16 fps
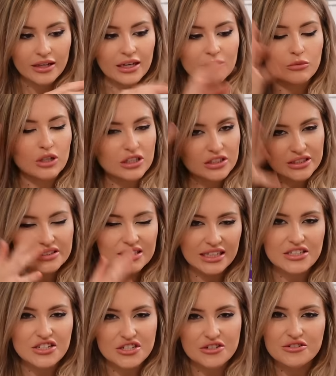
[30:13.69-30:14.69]
What I
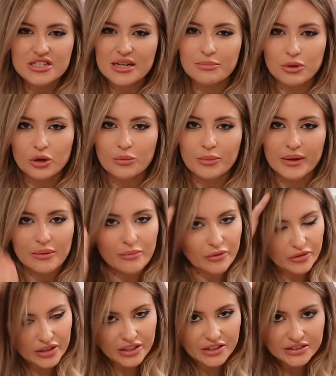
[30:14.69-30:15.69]
tend to do is like put a bit in my
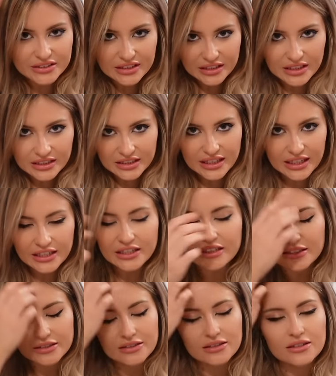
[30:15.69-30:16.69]
fingers and then
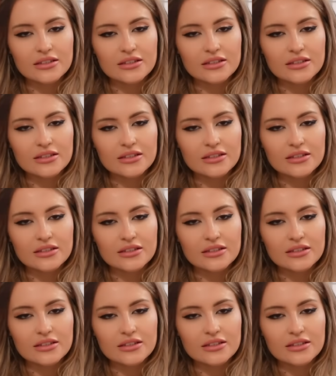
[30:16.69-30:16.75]
like